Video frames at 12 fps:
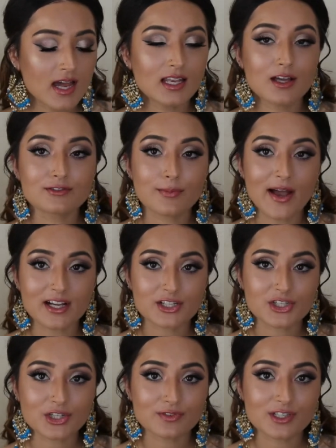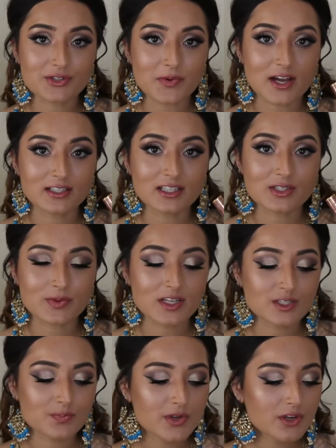I love the packaging of this one. This one
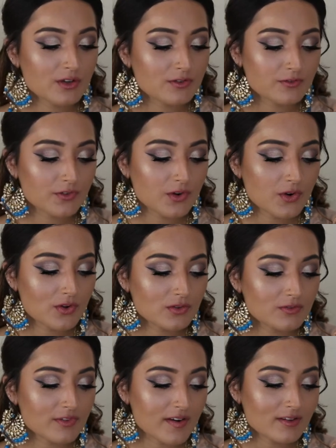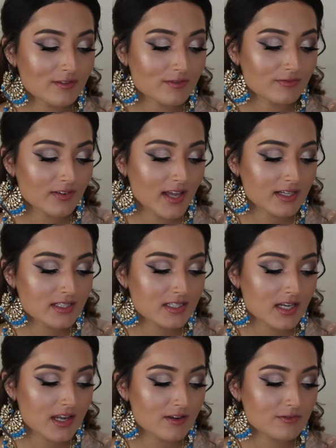is beautiful, very
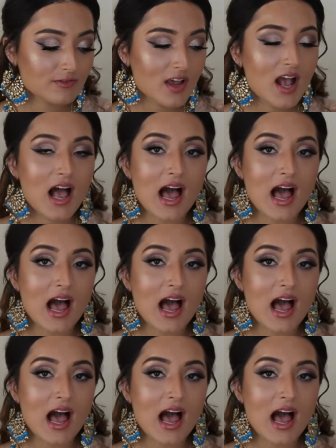reflective.